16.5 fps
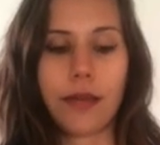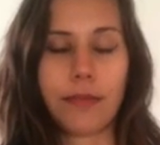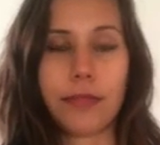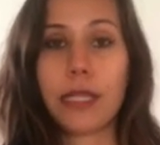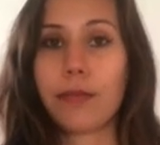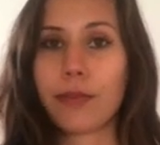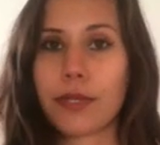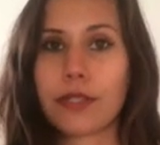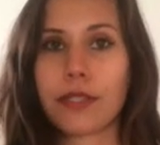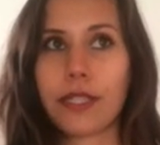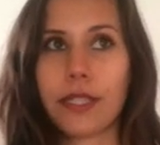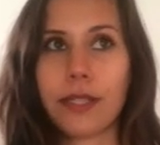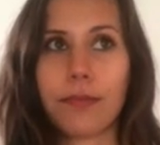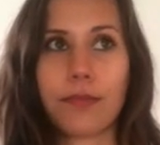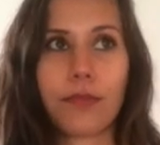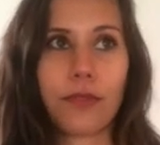
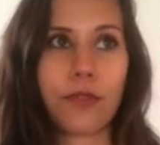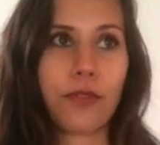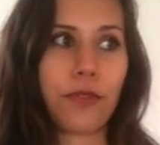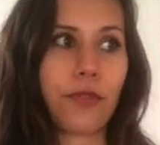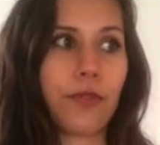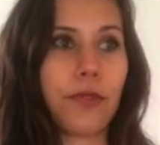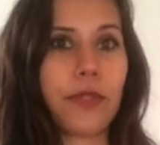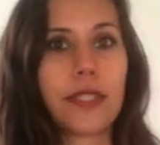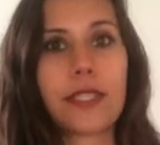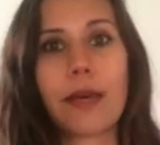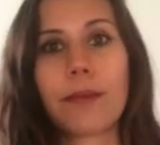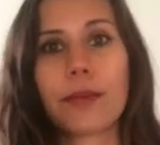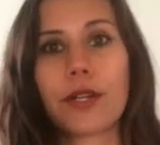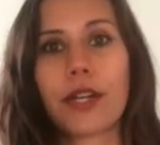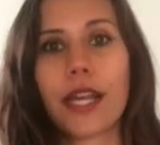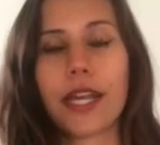Typically through the
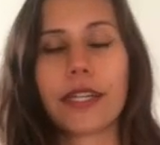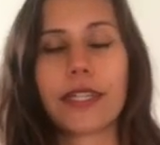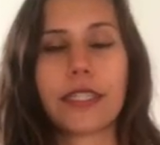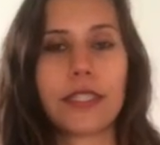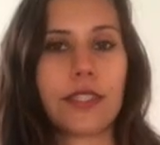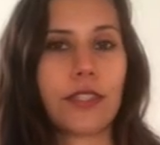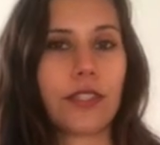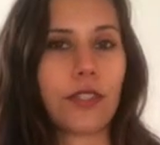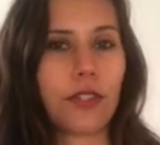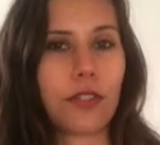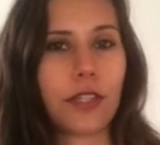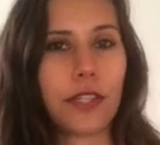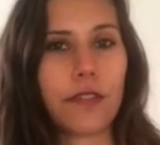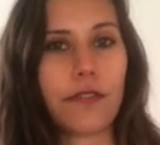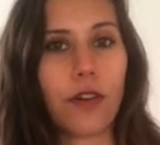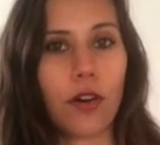summer and into
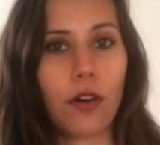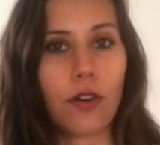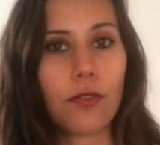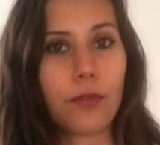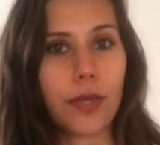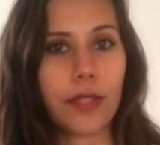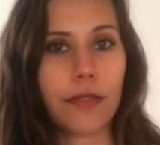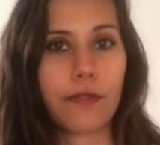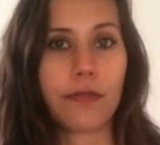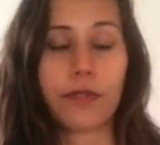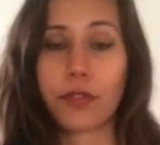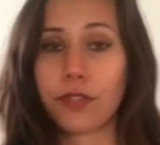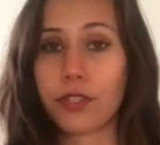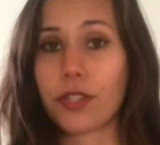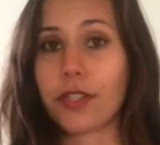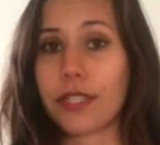early fall when
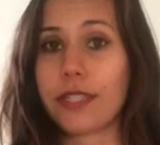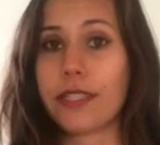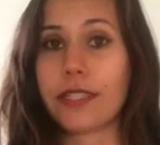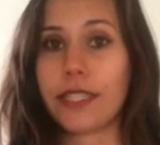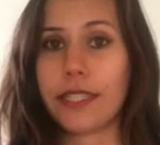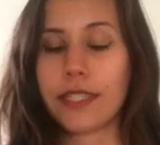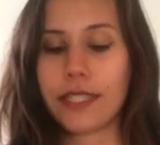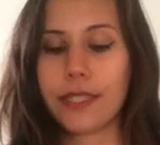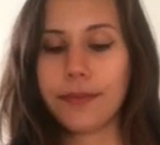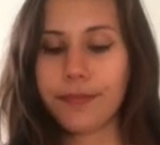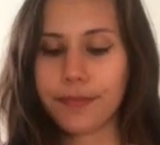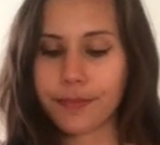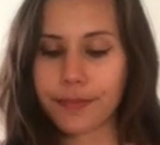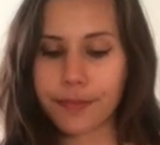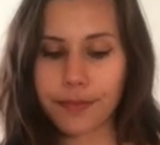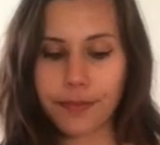fruits are in season.
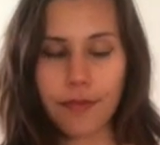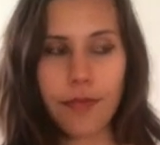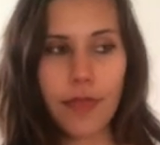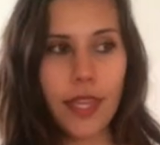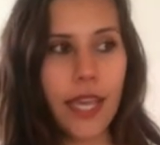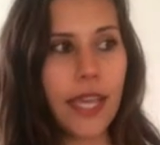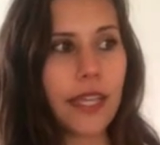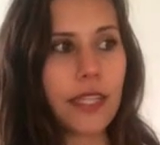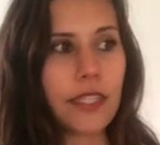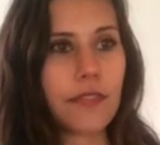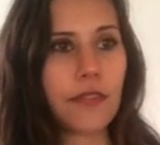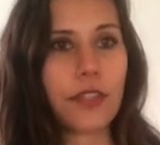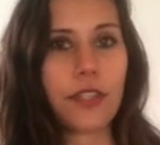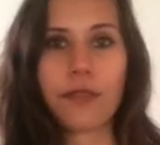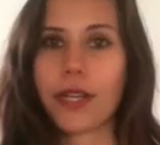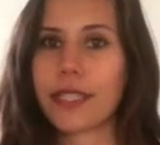And
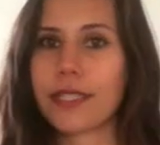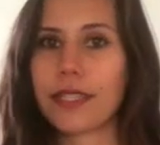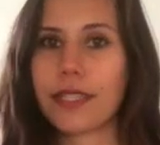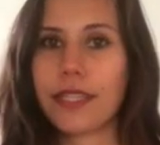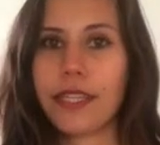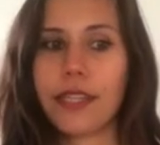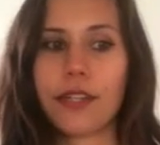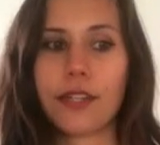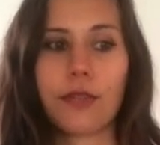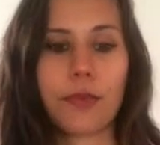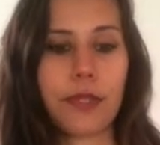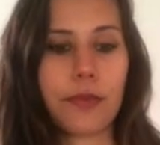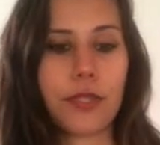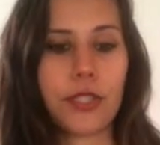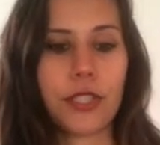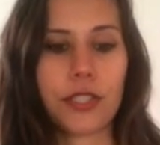for the rest of the year,
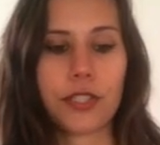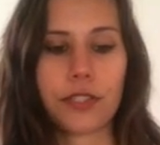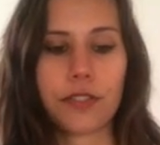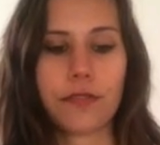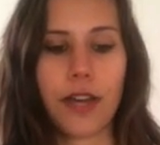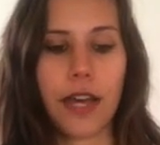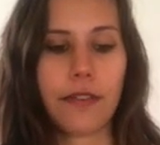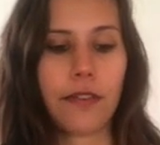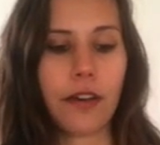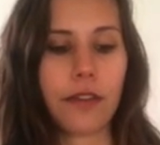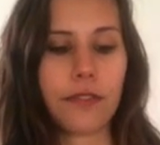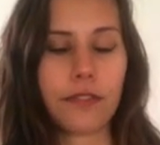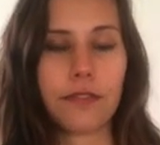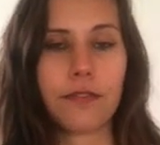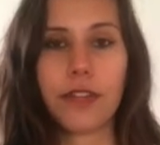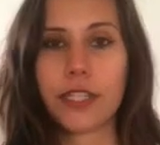we would just survive
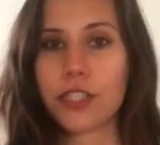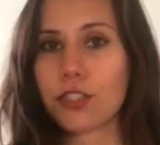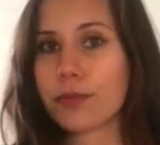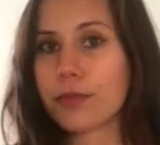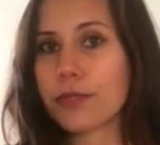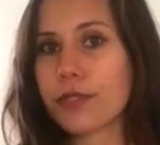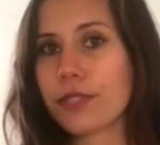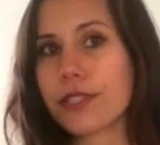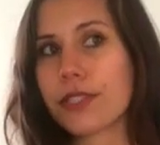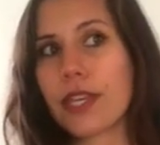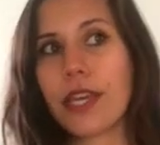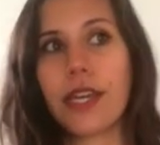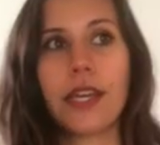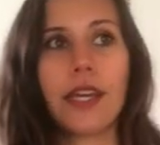off of vegetables,